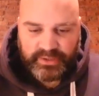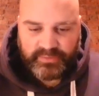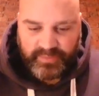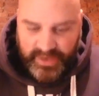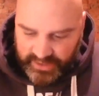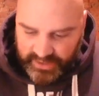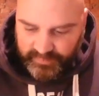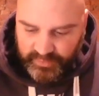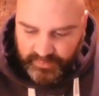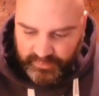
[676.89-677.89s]
You're fighting him
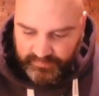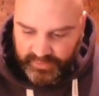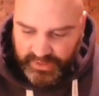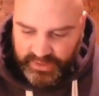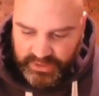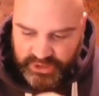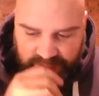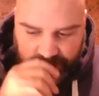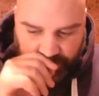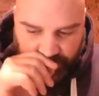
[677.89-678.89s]
for the English
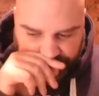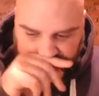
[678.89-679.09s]
title.